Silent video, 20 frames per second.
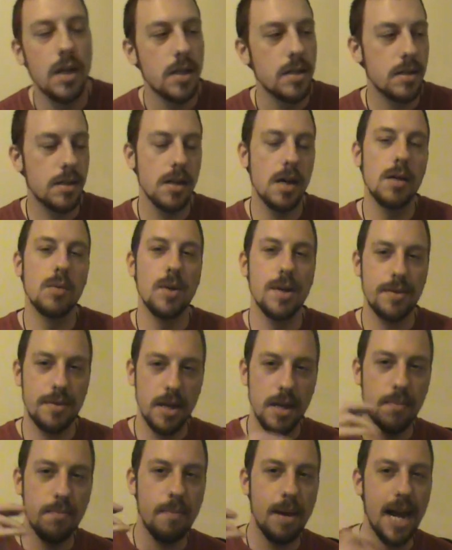So
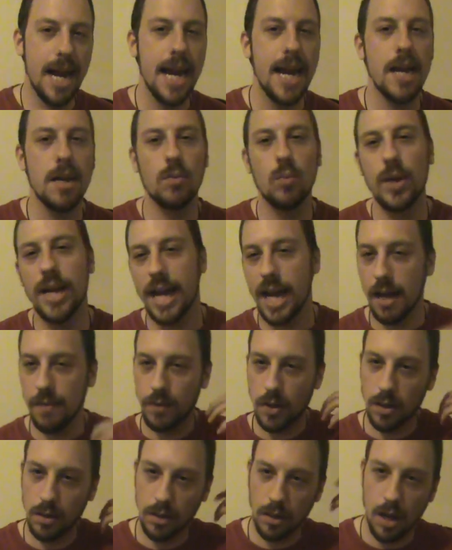within man, we
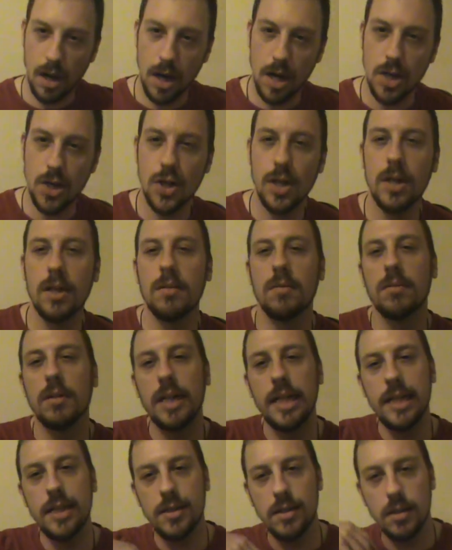have our logic and
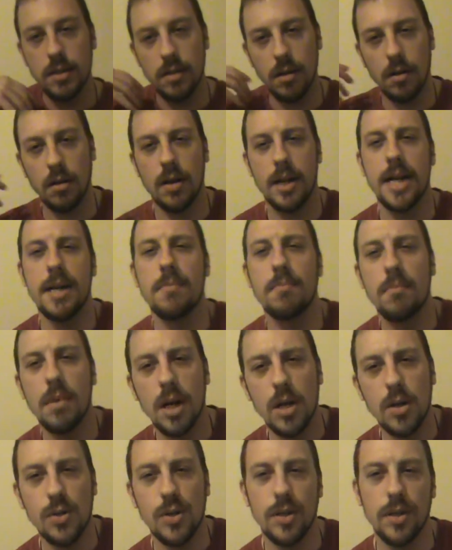reason, our
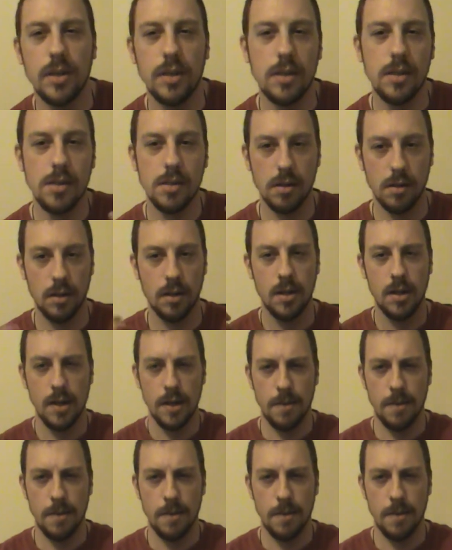emotions, our